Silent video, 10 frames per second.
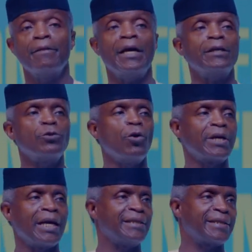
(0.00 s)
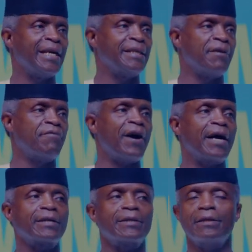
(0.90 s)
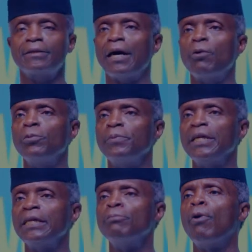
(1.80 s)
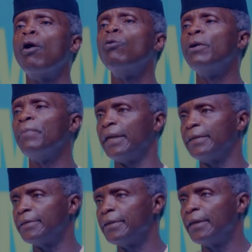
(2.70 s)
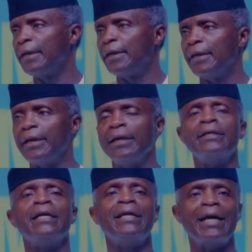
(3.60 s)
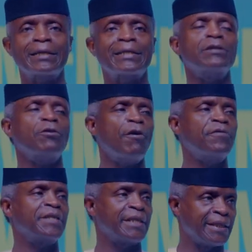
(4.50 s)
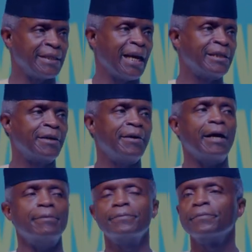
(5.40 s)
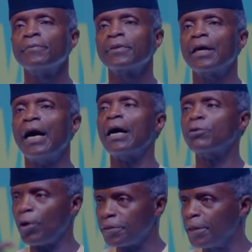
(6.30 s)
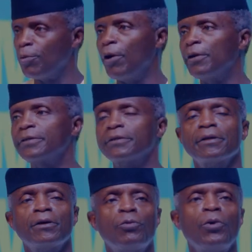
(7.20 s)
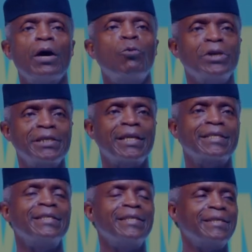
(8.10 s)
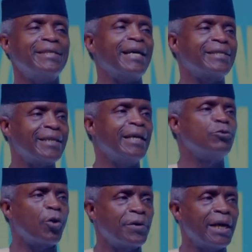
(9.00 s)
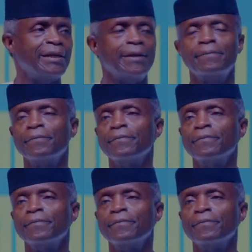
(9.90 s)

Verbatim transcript: There is no gainsaying the fact that we need more women in elected offices in Nigeria. Across the world, we are witnessing that change already.